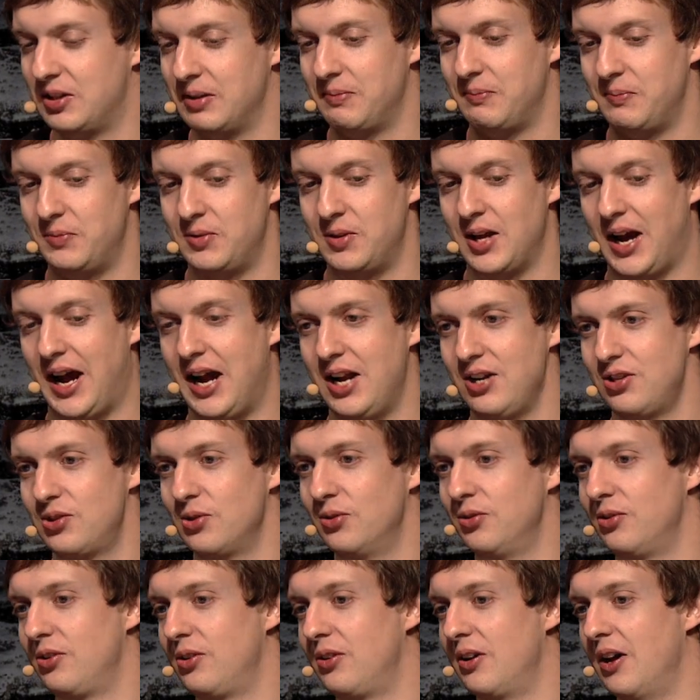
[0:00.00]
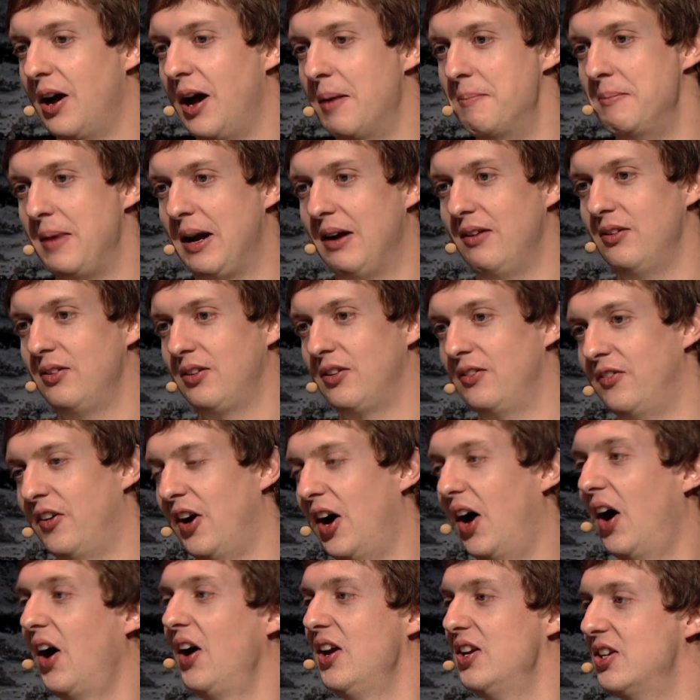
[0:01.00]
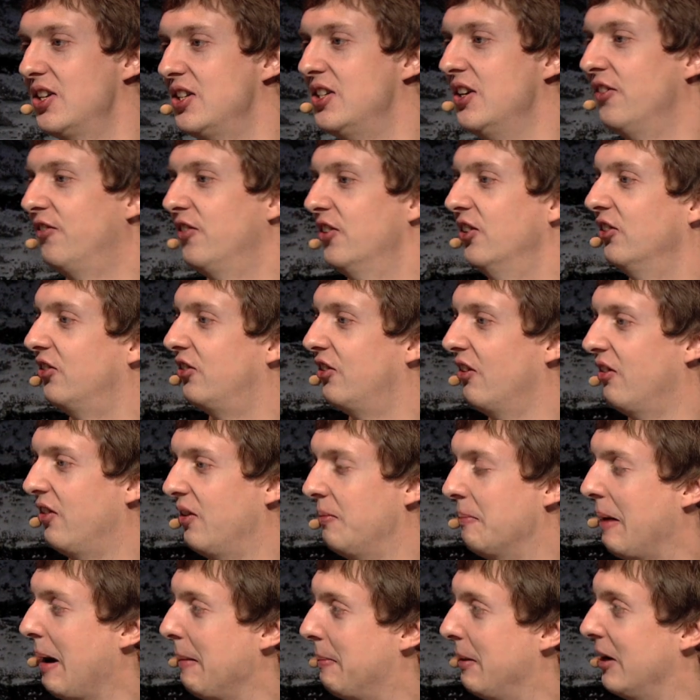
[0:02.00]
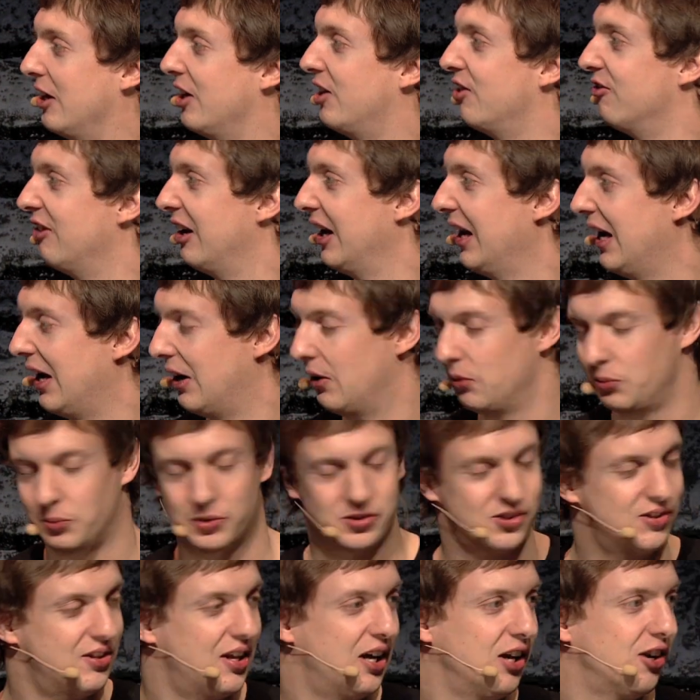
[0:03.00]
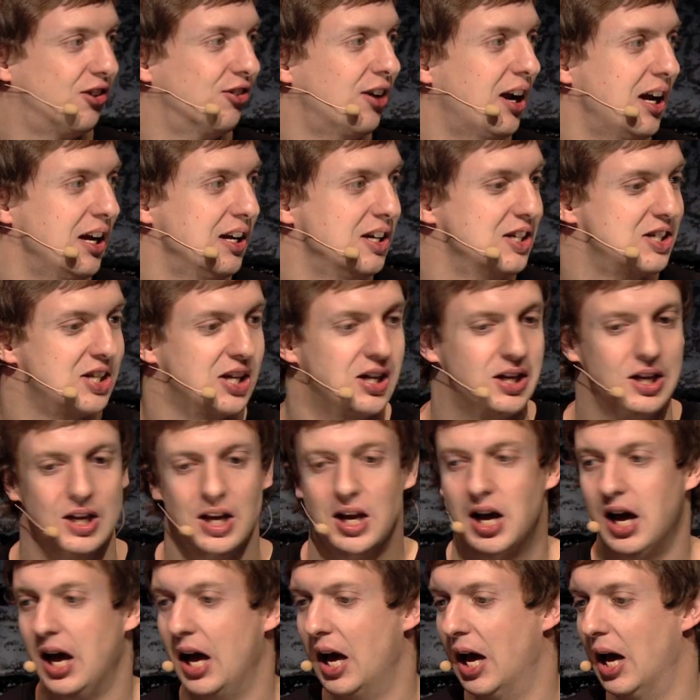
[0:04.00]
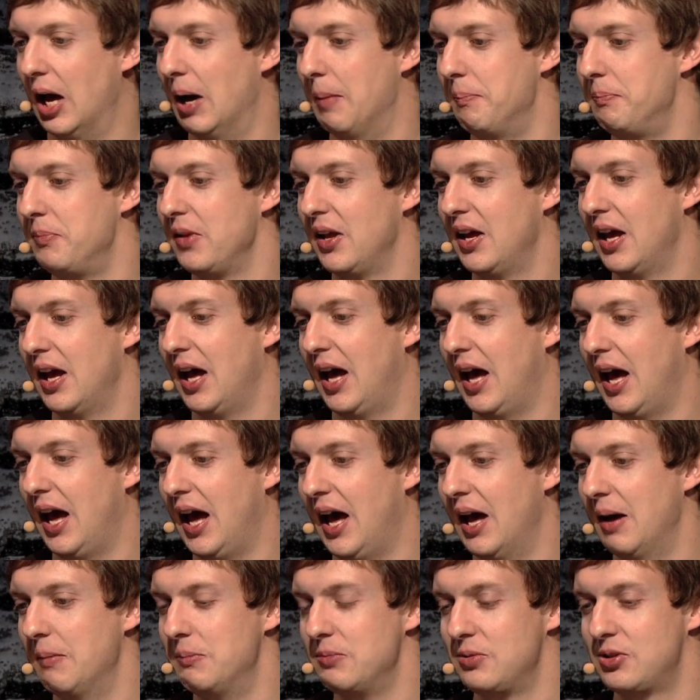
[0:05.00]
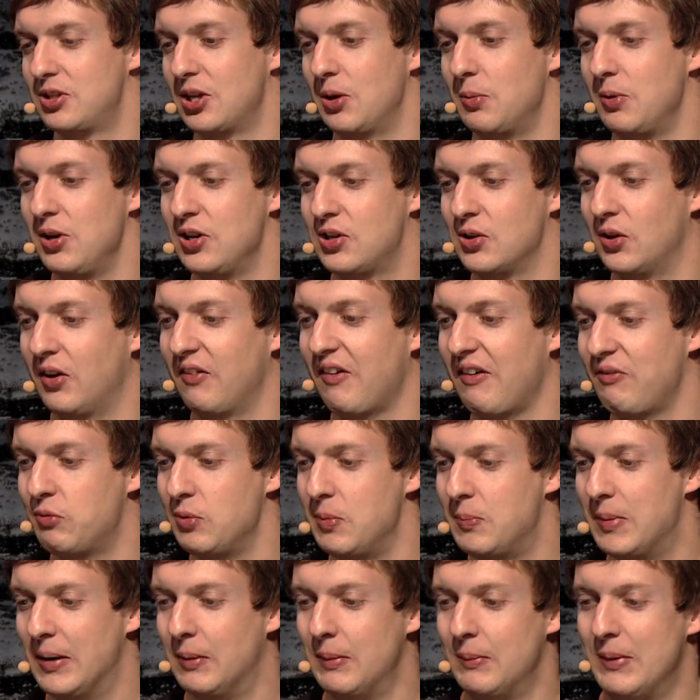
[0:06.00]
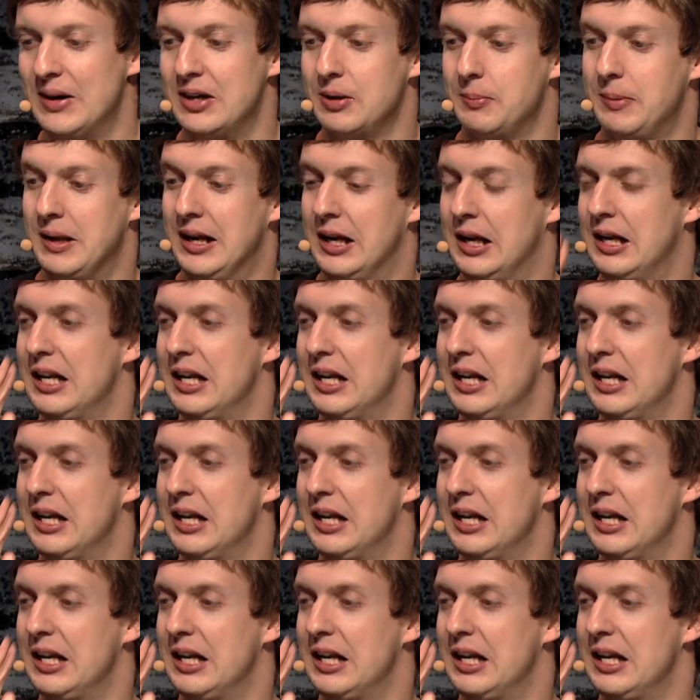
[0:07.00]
the actual amount of height difference that the map editor allowed wasn't that great. So we sort of, after we went uphill a